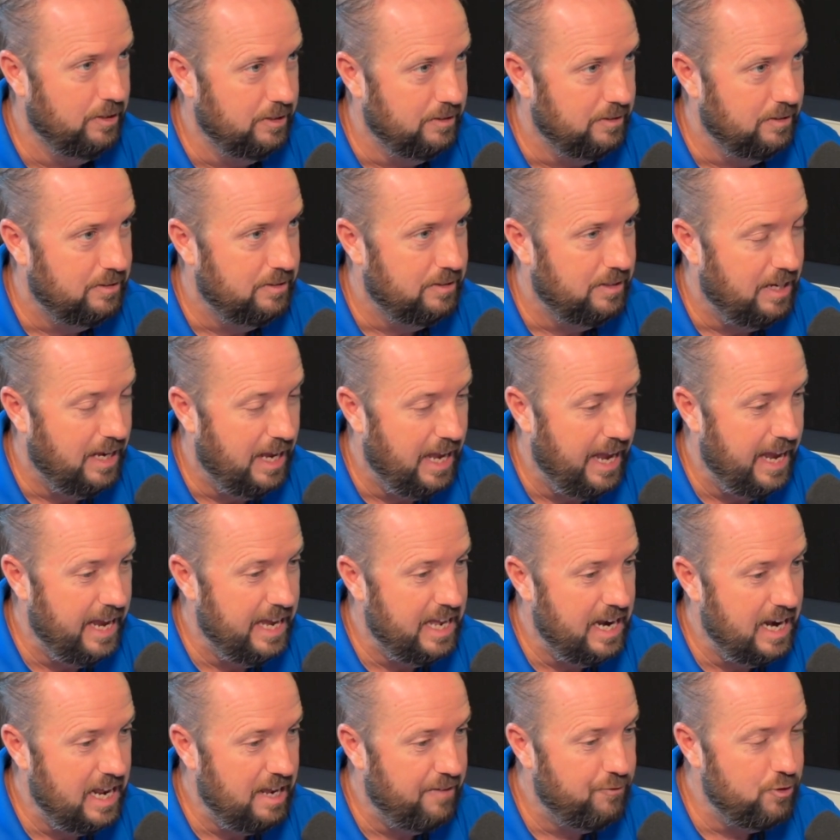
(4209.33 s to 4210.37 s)
That's, that's,
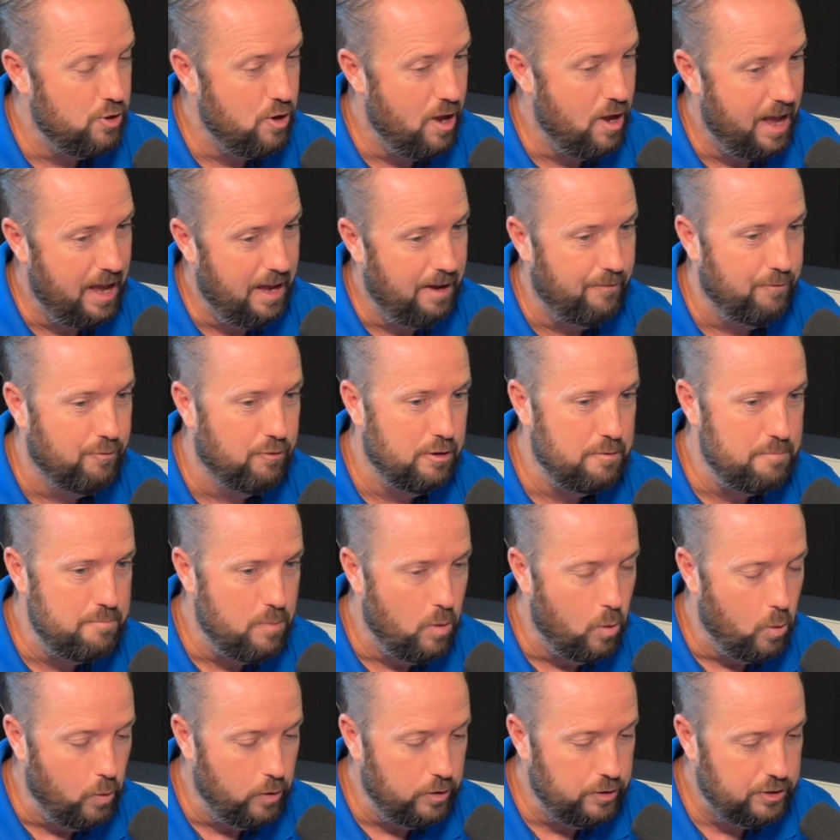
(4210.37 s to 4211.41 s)
and if you have
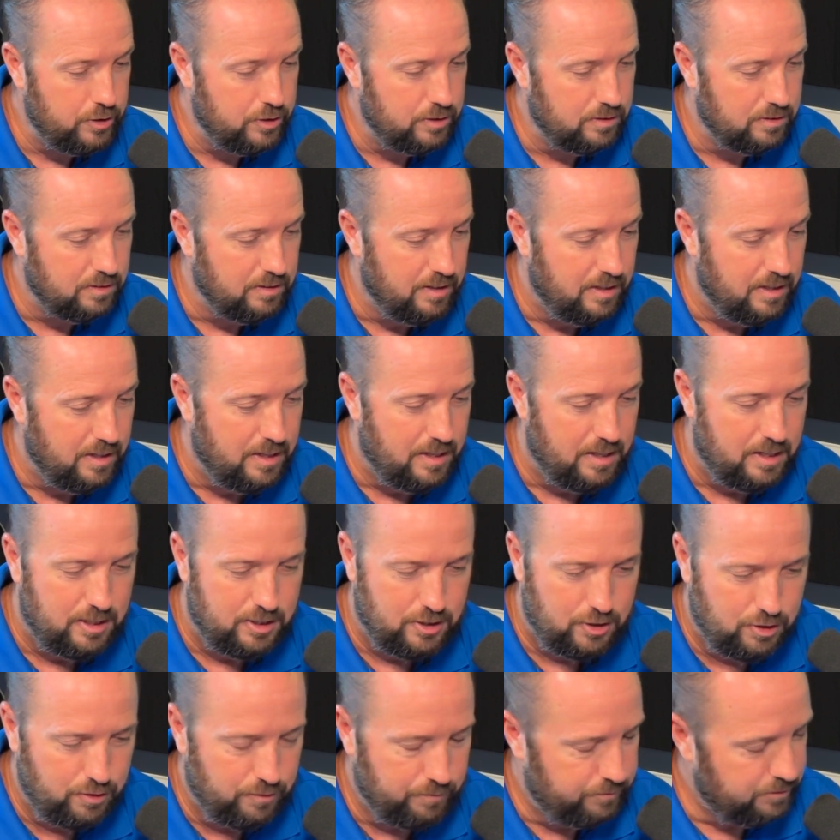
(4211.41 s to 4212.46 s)
remorse,
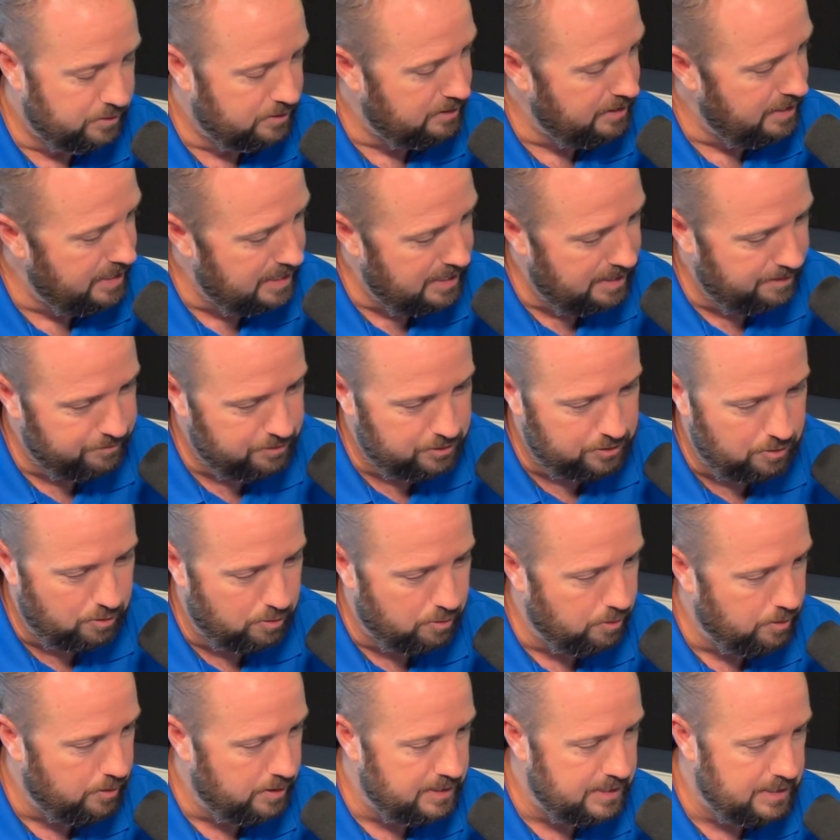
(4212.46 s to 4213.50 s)
you've said I'm
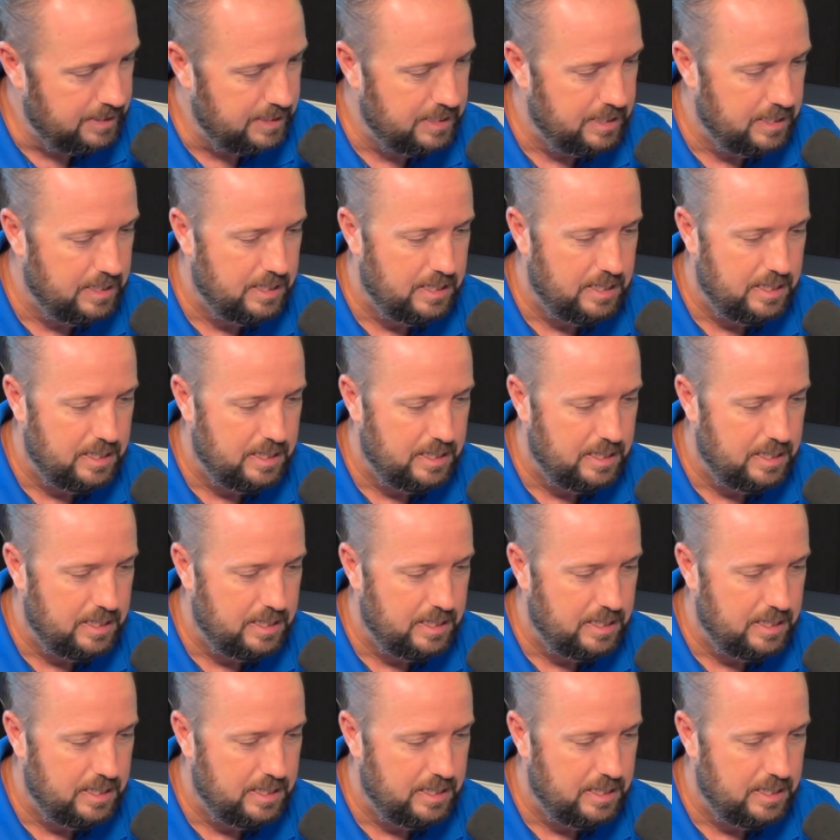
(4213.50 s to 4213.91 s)
sorry.